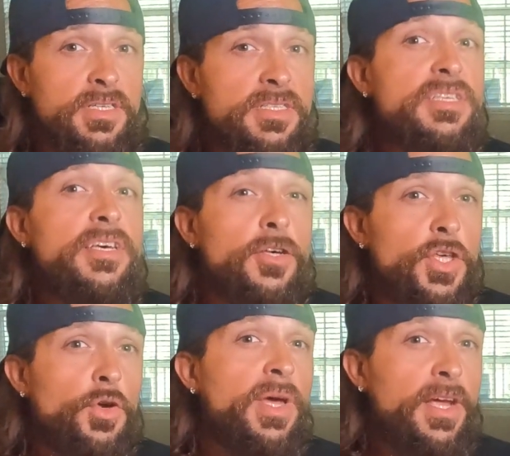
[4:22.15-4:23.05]
until
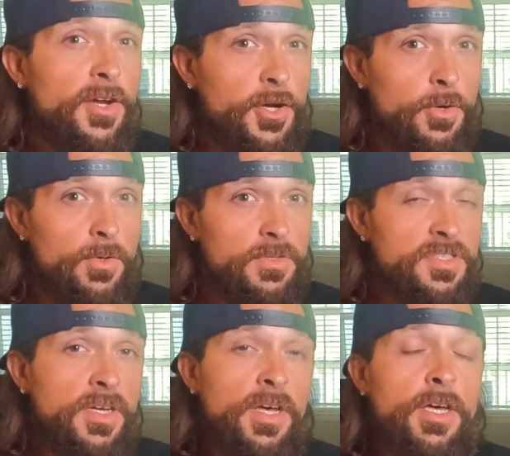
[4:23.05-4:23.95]
you hit your goals.